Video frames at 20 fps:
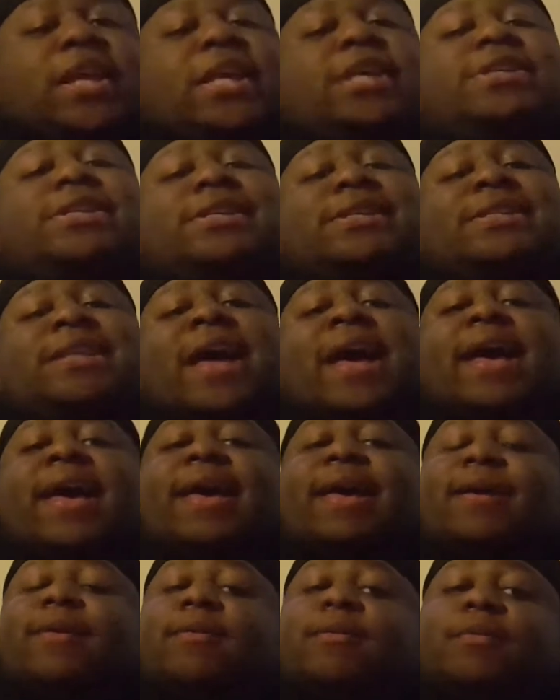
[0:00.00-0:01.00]
It's just
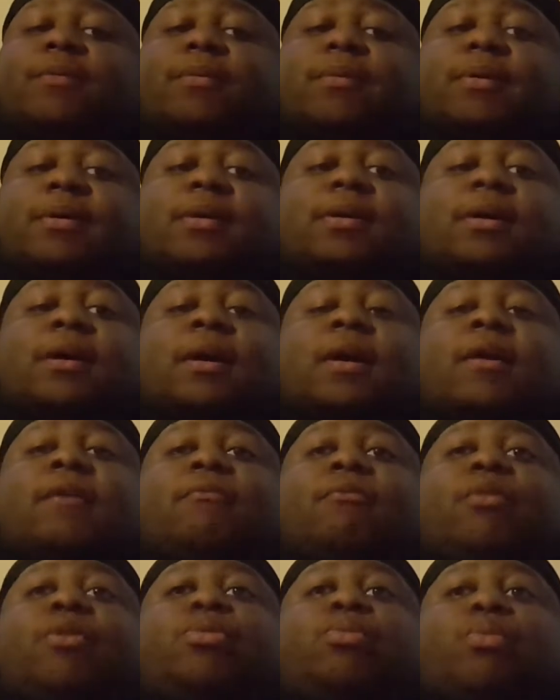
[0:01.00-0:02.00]
that.
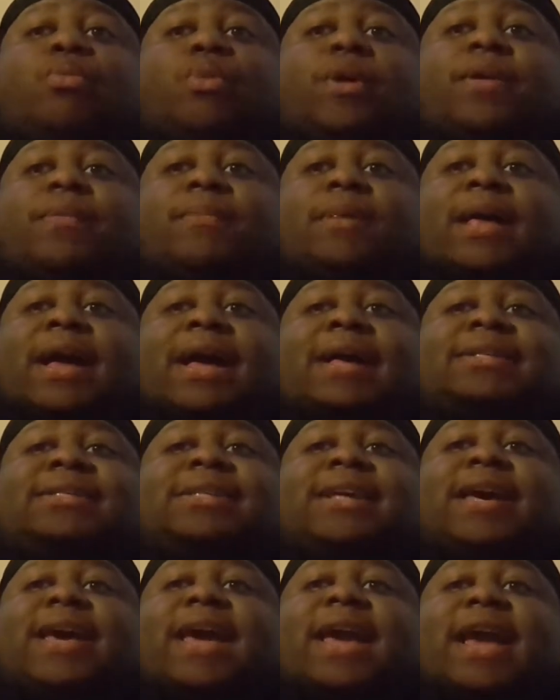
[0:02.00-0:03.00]
Like I
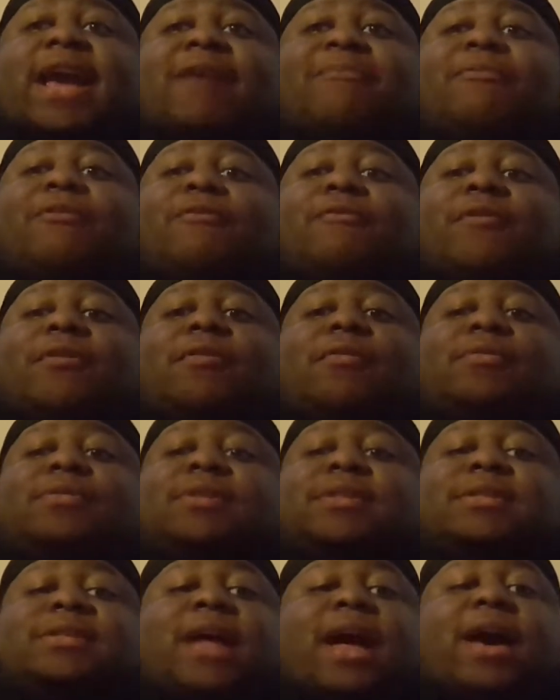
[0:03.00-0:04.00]
said, Amber
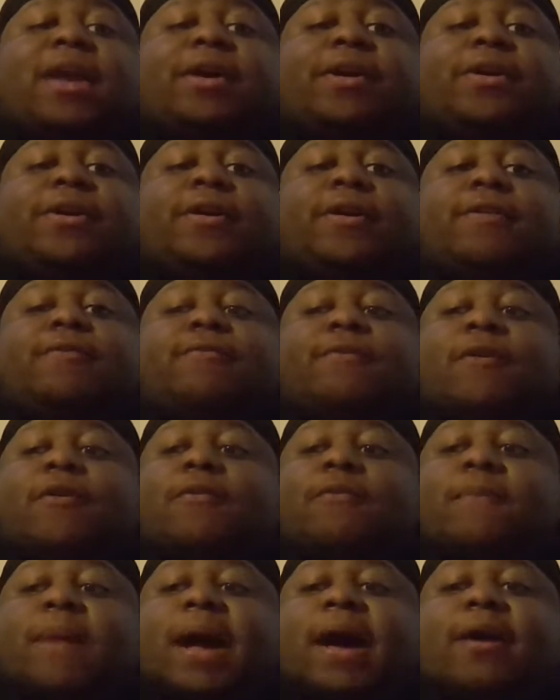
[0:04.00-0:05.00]
Rose is not a good
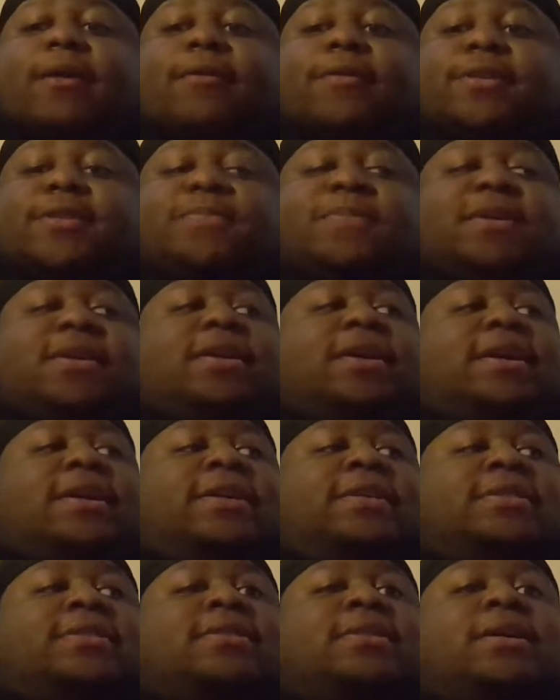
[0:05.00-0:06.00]
role model. It's
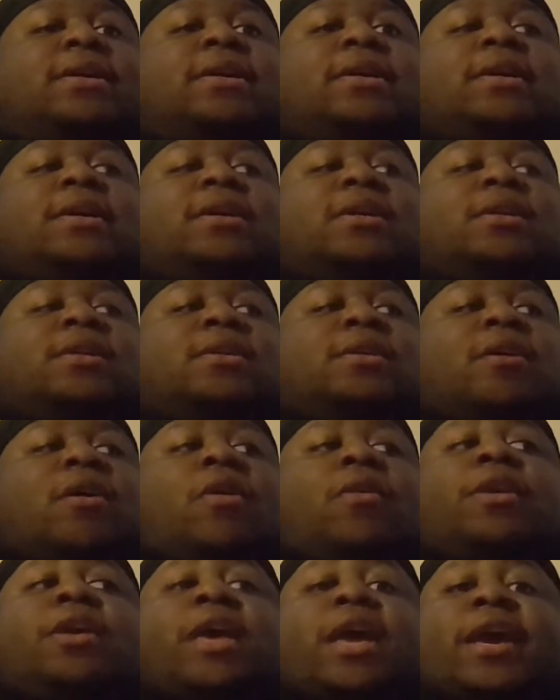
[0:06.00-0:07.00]
because,
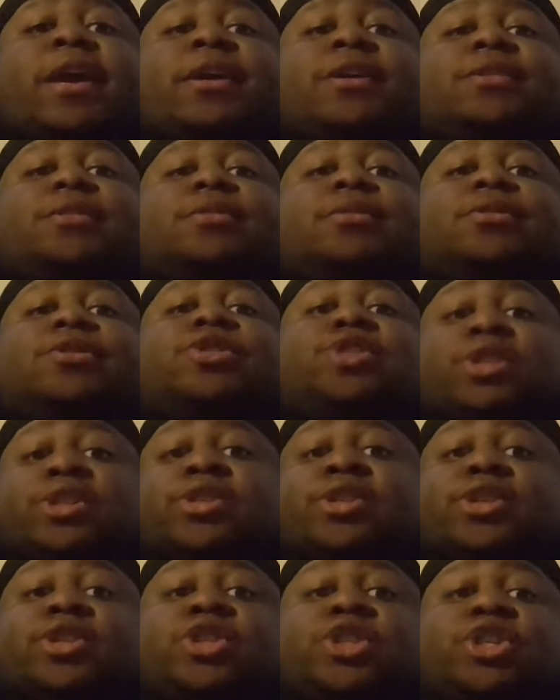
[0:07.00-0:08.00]
okay, she
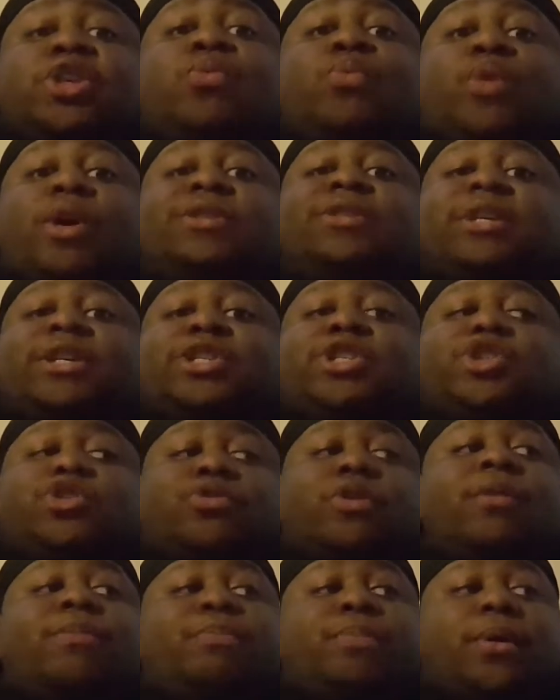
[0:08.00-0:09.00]
was a
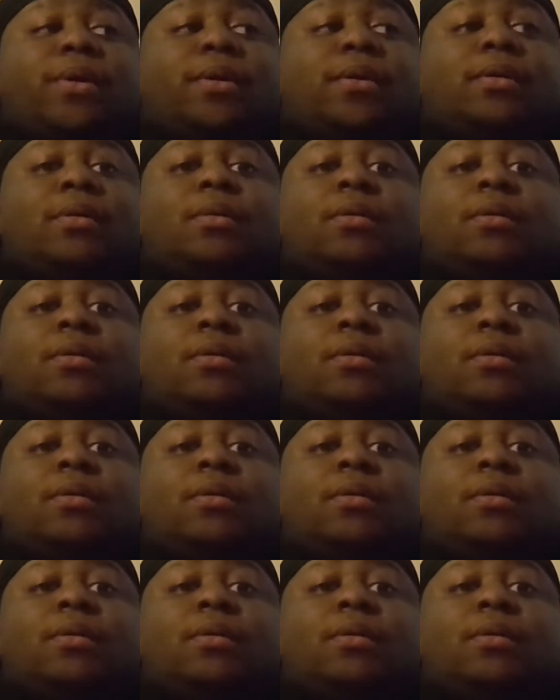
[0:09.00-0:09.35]
stripper.